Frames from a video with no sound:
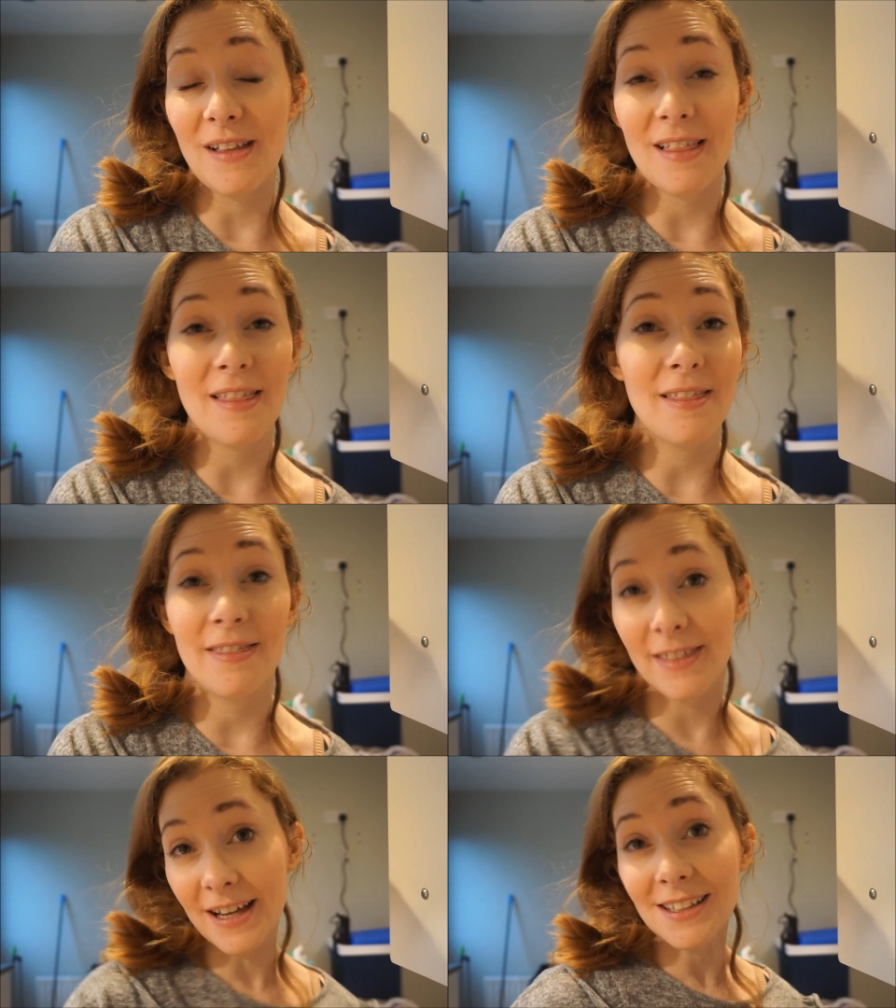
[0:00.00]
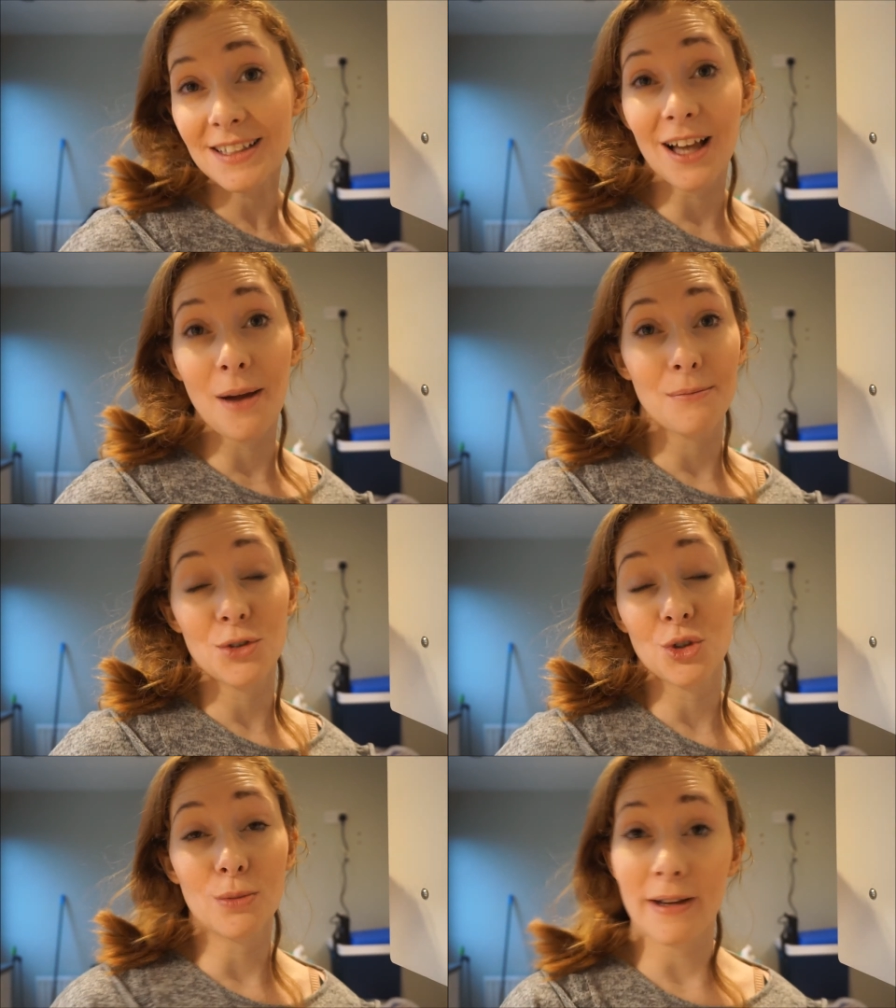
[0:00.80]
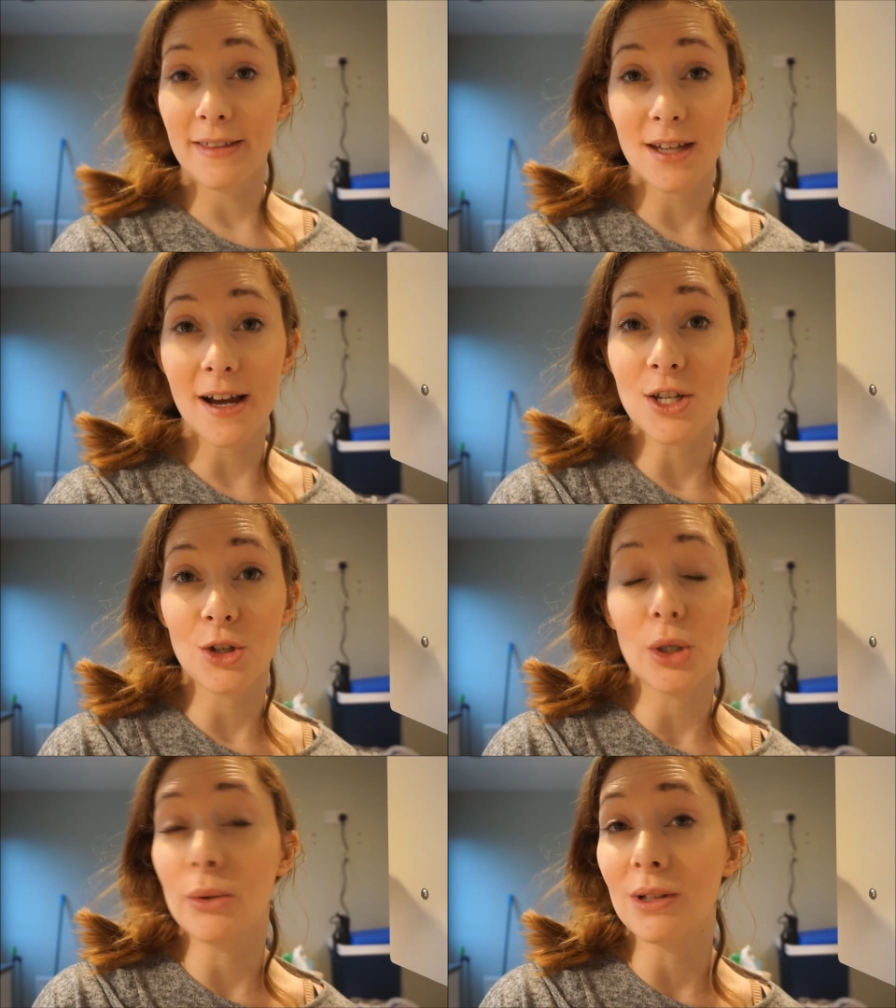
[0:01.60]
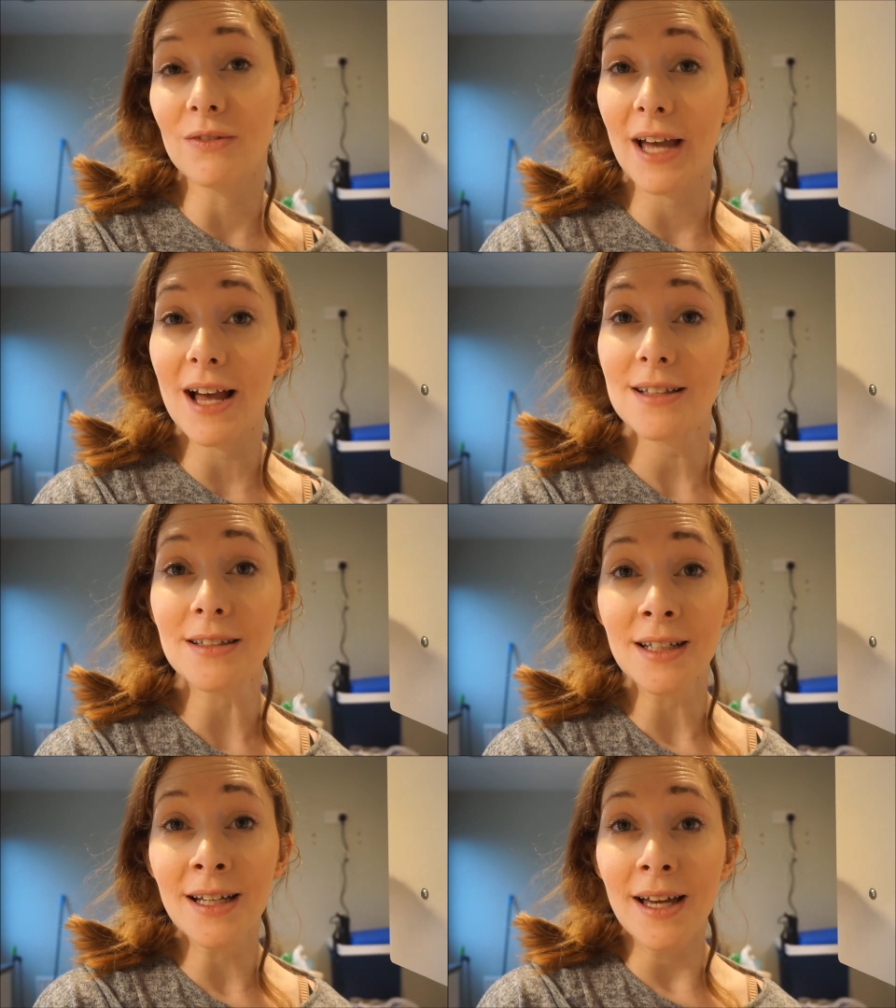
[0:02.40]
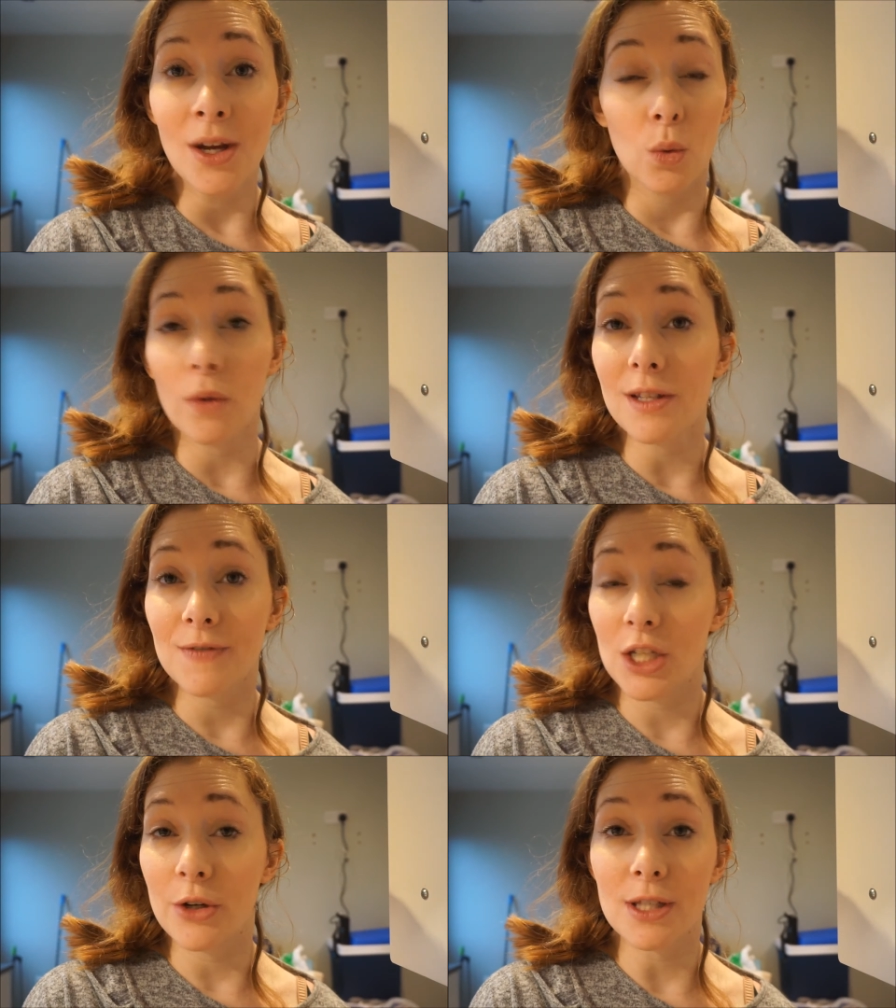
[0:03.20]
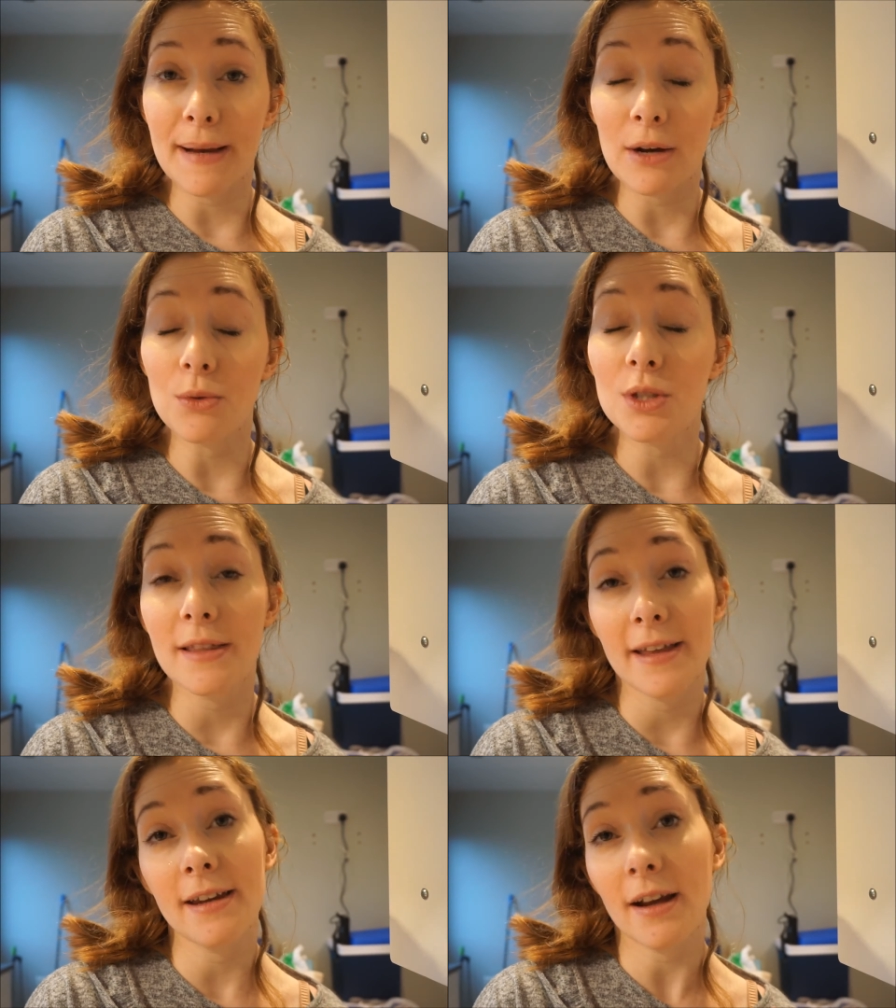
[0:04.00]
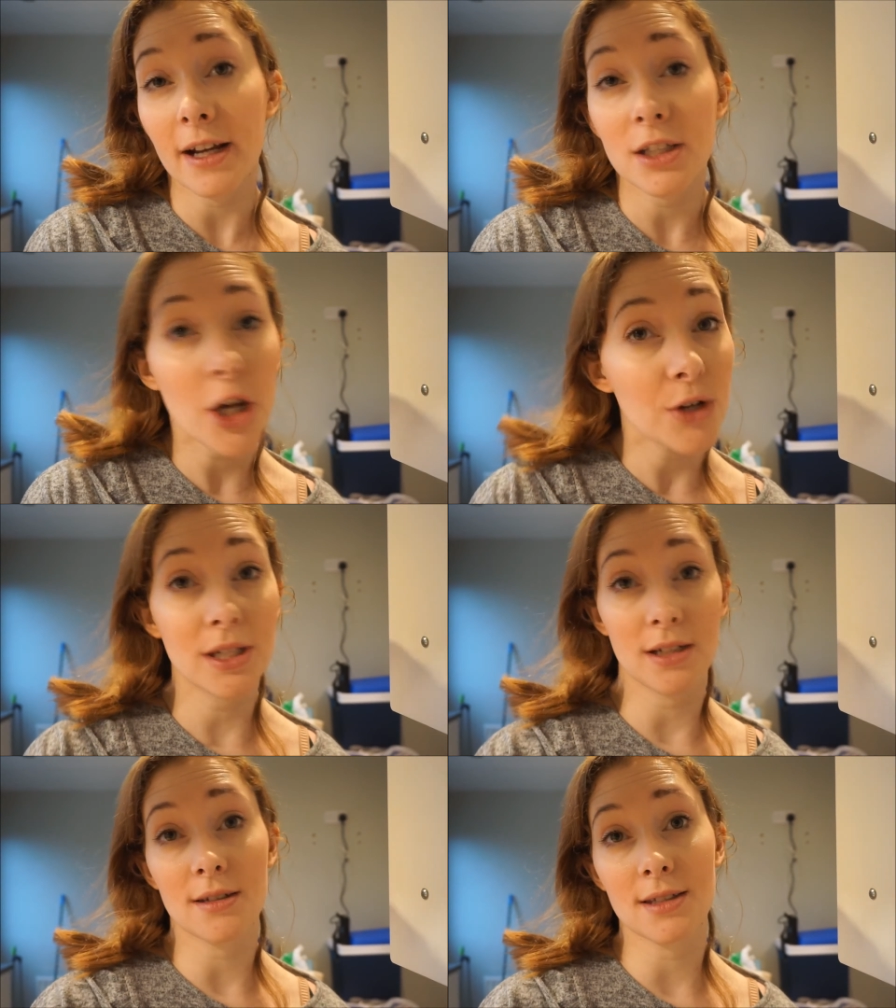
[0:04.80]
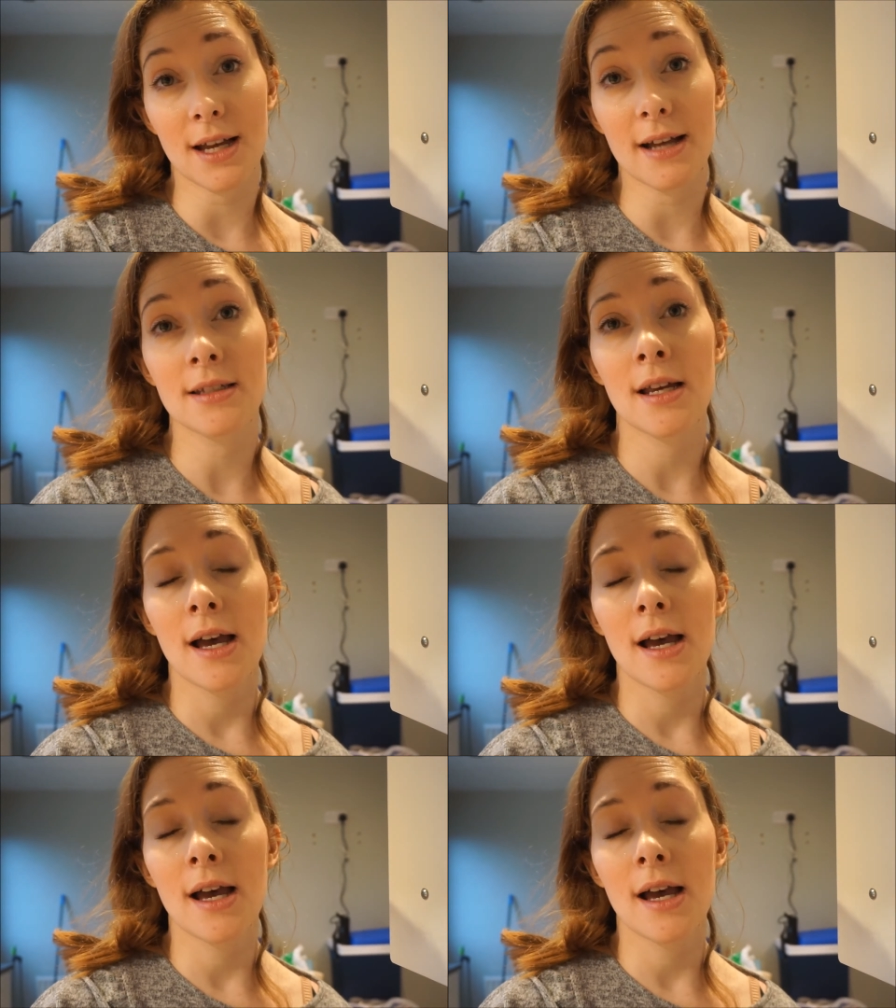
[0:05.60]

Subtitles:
this, I'm sure by the title you will have guessed what this video is about, then I totally understand.